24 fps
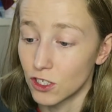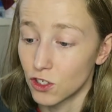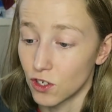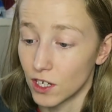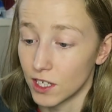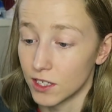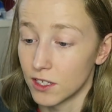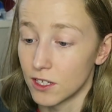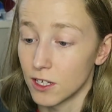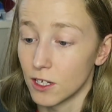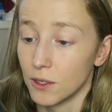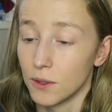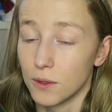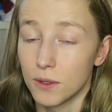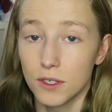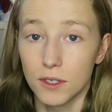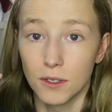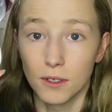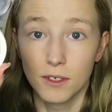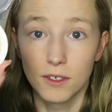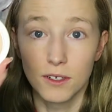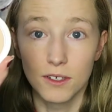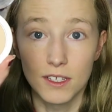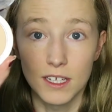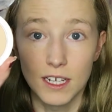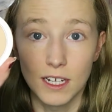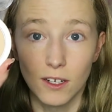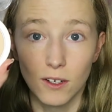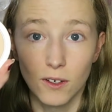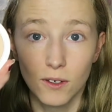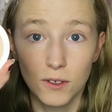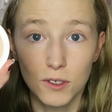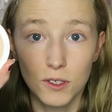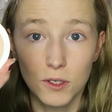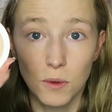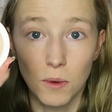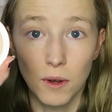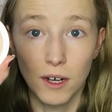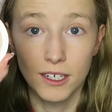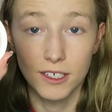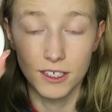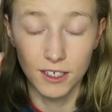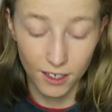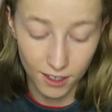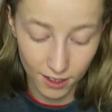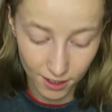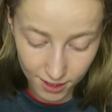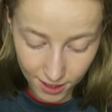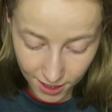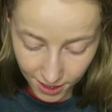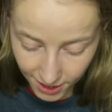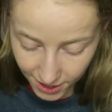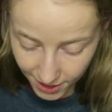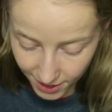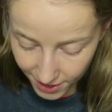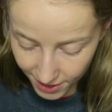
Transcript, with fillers: is translucent because it looks quite dark.